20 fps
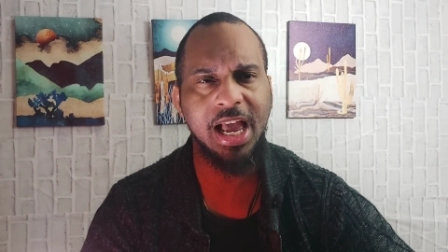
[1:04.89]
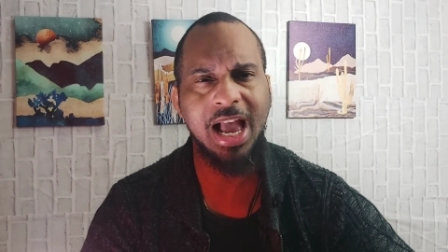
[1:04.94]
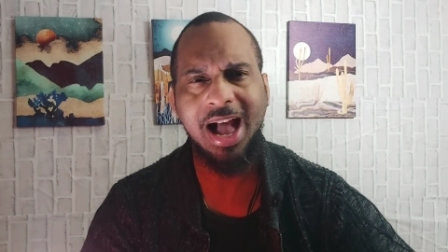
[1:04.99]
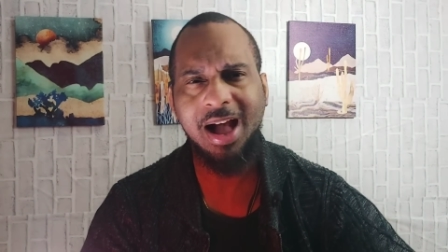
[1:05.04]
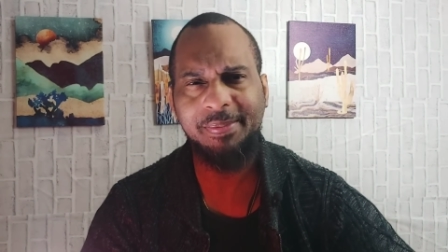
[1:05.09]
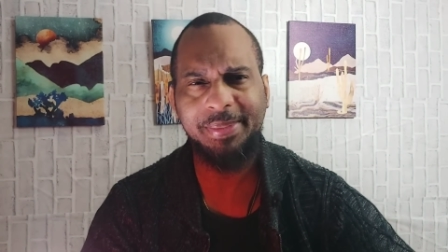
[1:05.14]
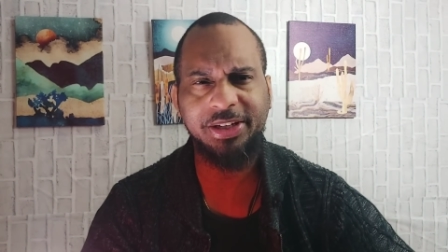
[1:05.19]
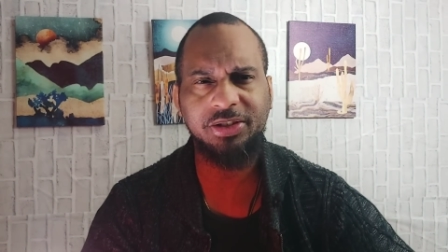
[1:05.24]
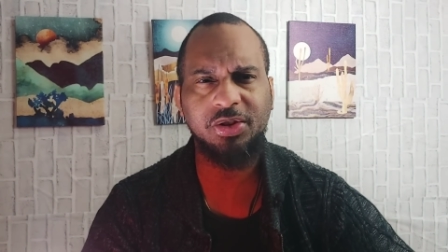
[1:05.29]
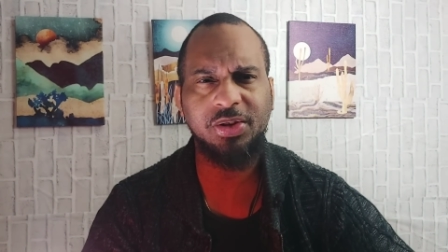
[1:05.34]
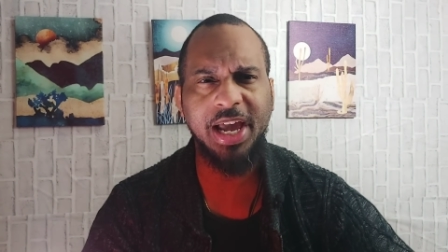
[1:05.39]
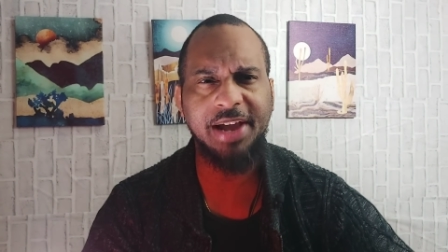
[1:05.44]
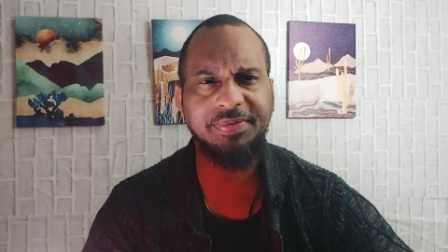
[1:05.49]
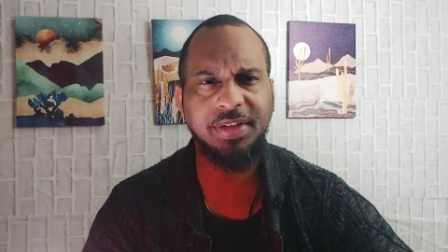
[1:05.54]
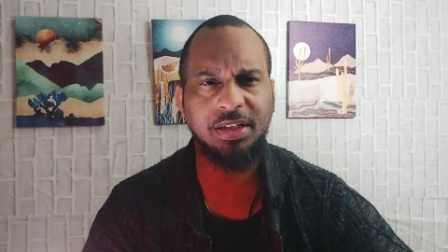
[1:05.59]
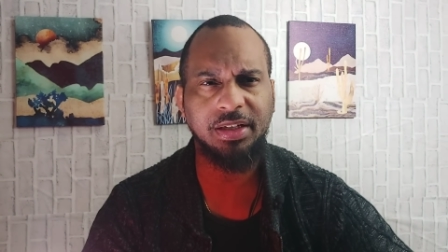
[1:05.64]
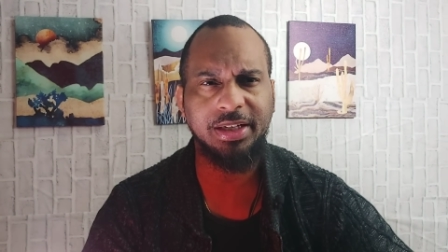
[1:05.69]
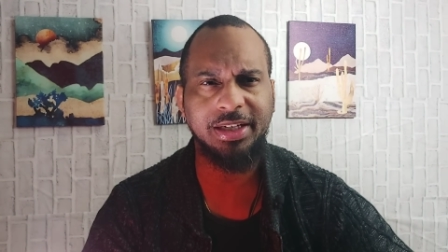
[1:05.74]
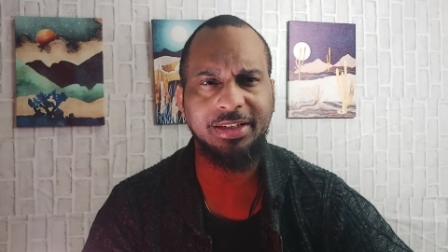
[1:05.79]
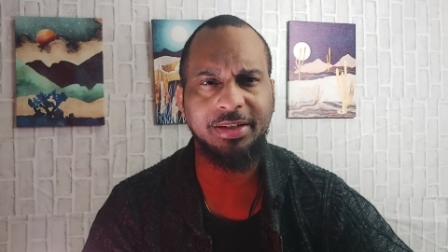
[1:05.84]
How much do you have
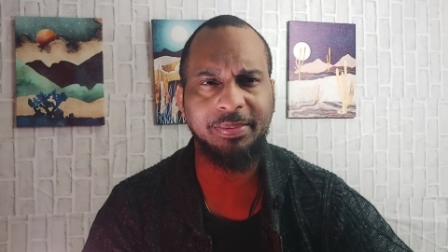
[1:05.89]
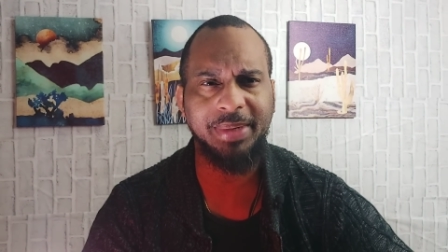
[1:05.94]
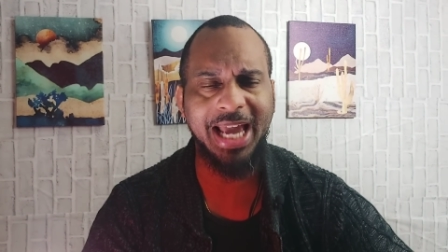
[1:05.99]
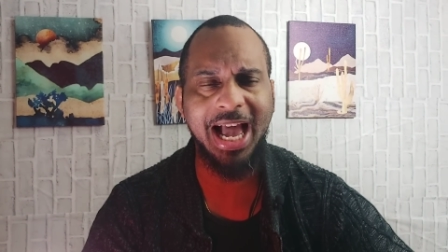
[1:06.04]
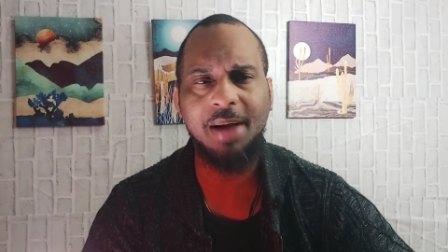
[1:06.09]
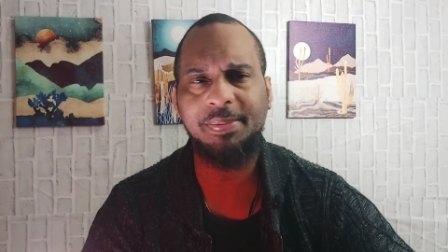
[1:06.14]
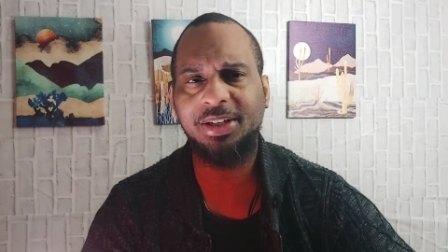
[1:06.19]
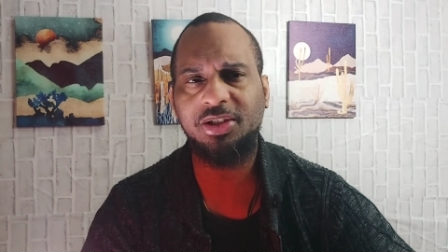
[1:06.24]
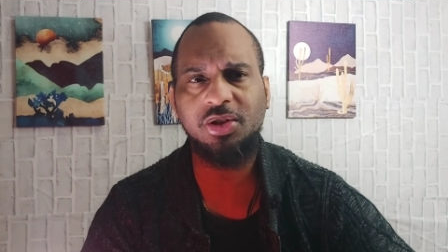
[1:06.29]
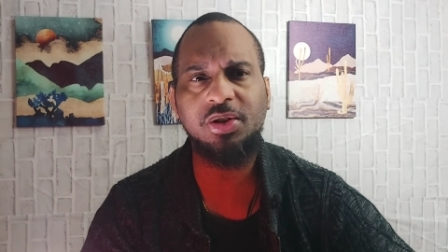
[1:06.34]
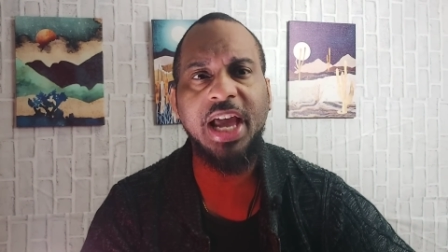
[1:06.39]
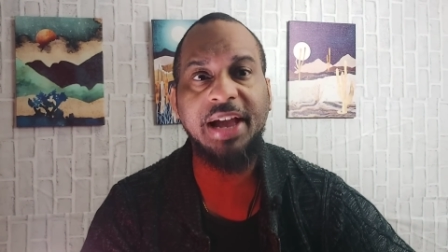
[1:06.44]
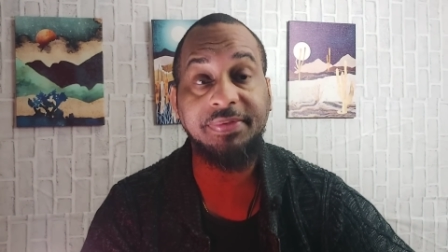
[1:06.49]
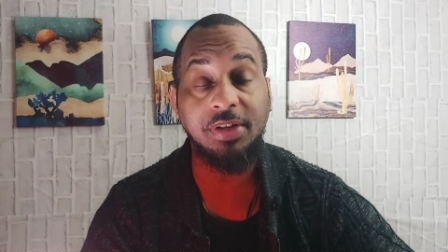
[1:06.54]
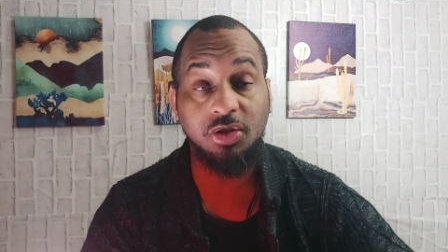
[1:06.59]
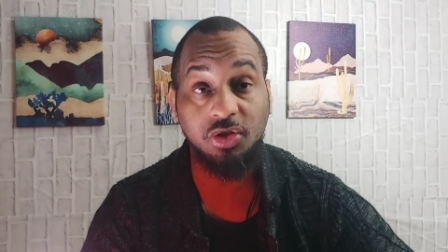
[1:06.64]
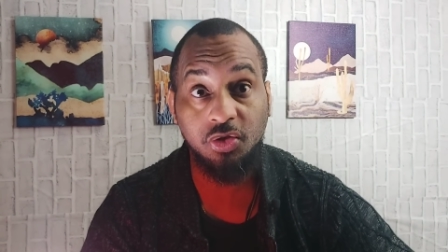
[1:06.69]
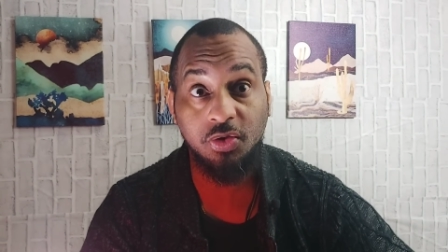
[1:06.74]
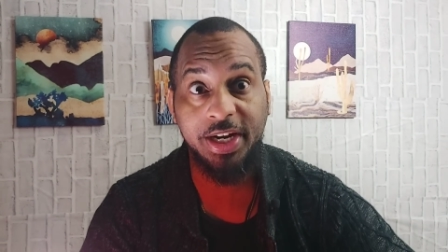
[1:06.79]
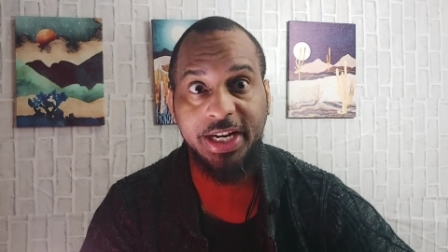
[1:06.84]
to look into me? How much do you have
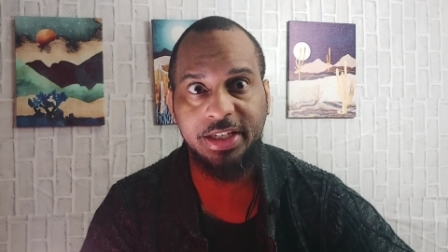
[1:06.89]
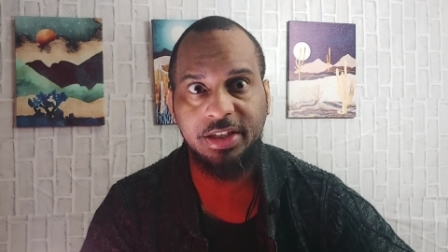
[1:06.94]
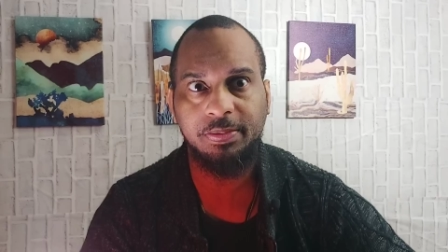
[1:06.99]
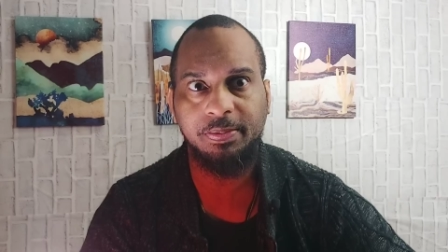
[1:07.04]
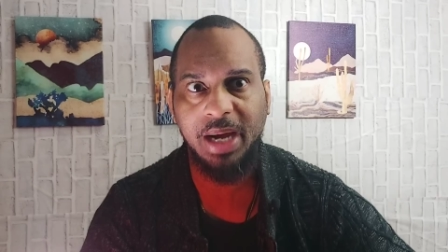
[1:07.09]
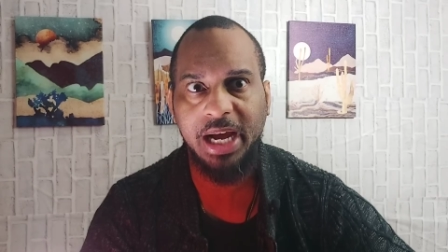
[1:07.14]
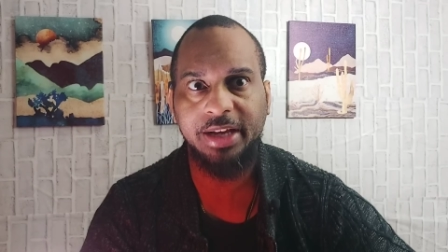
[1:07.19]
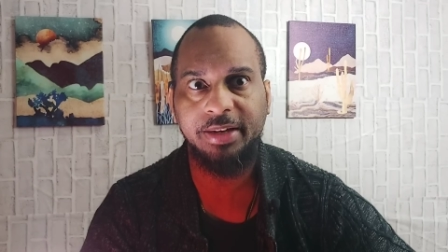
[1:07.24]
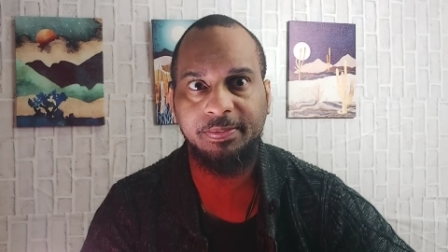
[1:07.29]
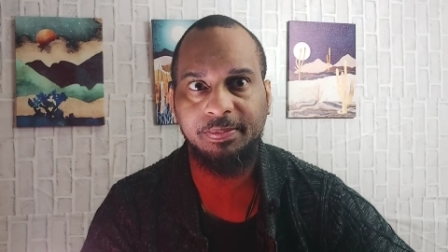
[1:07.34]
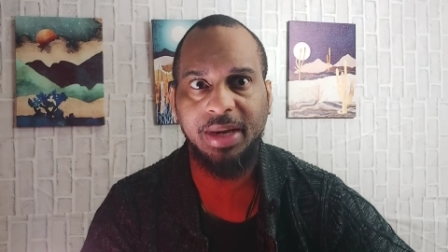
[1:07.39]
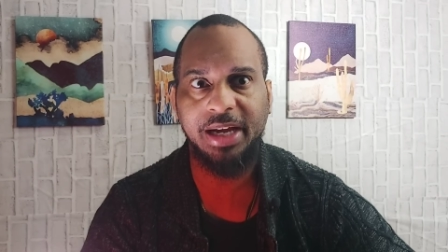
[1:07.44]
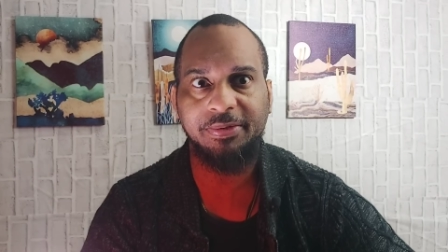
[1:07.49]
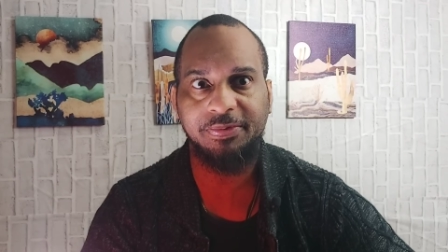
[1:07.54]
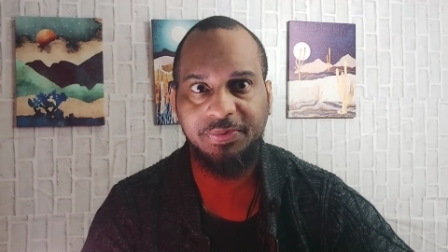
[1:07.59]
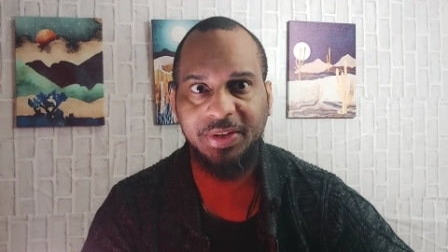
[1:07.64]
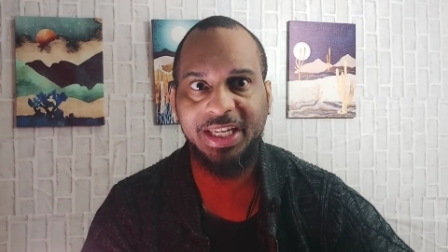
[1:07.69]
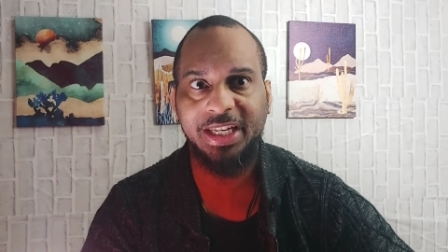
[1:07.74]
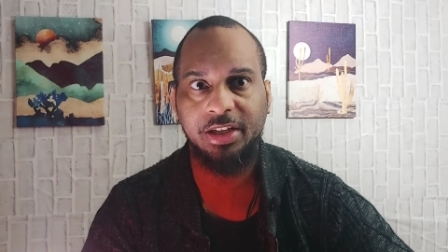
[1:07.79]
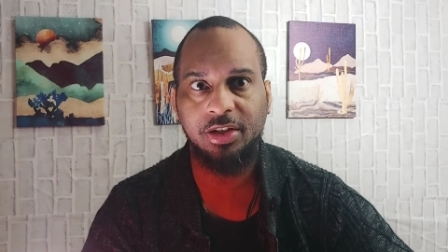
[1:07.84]
to trace my, my
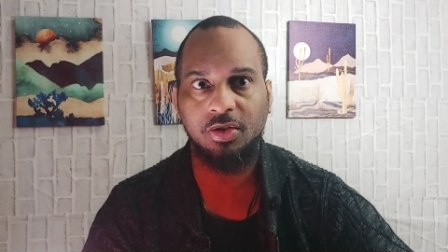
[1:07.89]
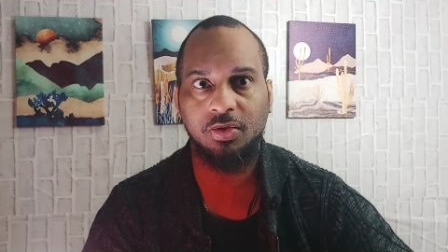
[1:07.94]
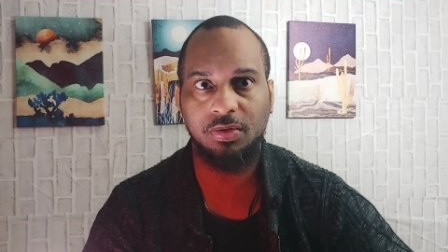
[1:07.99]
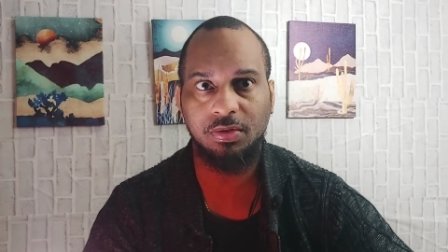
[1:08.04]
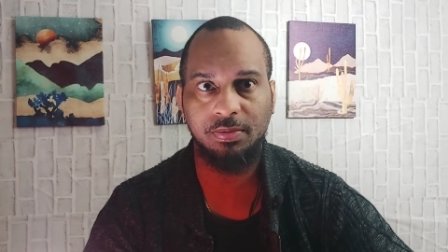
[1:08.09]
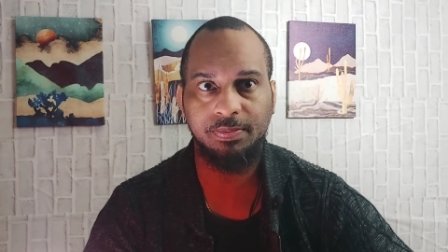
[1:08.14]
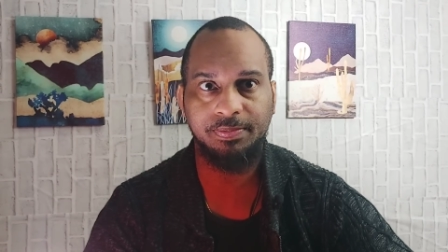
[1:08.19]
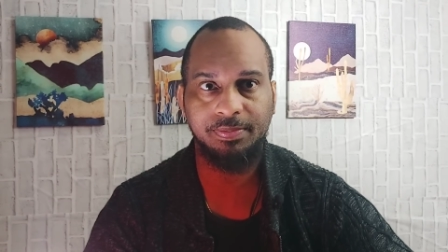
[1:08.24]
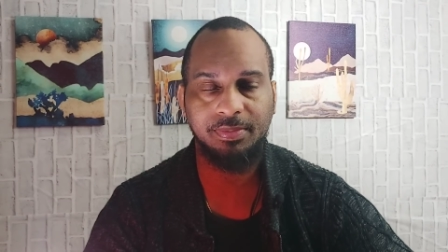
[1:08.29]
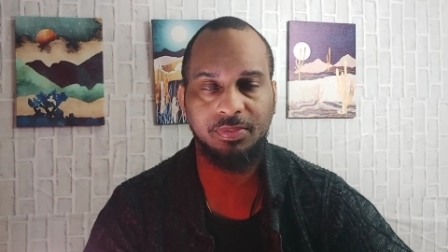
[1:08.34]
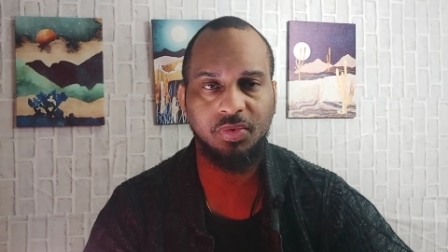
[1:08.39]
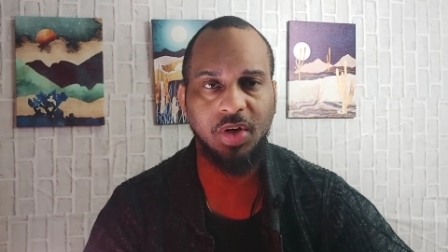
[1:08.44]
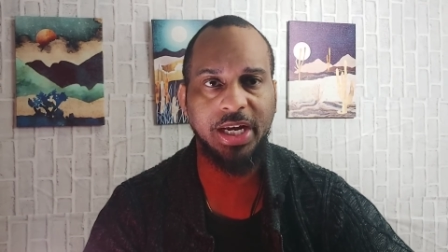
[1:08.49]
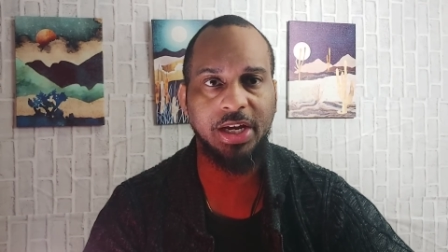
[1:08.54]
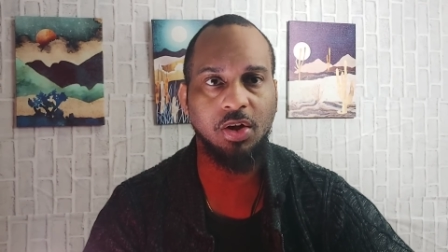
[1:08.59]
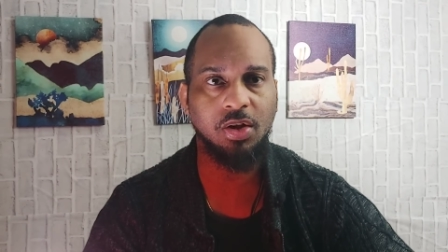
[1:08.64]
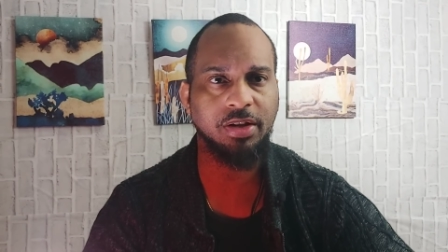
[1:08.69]
vehicle, right?